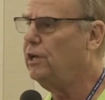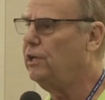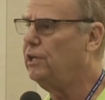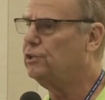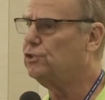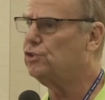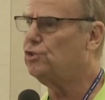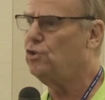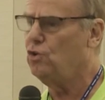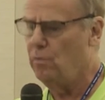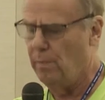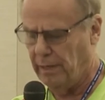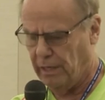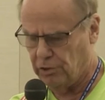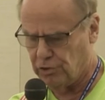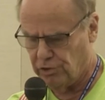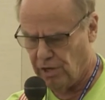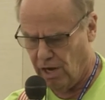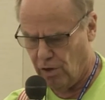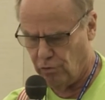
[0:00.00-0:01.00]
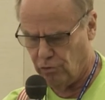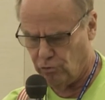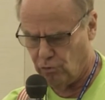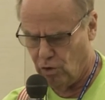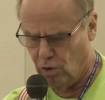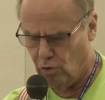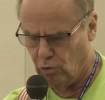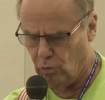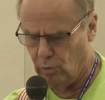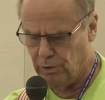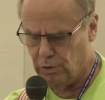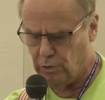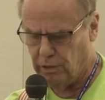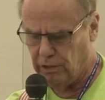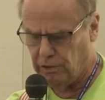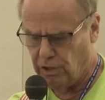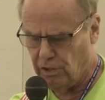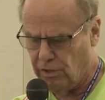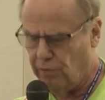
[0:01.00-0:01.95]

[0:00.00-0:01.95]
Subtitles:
it's 2 minutes down the road. When you get to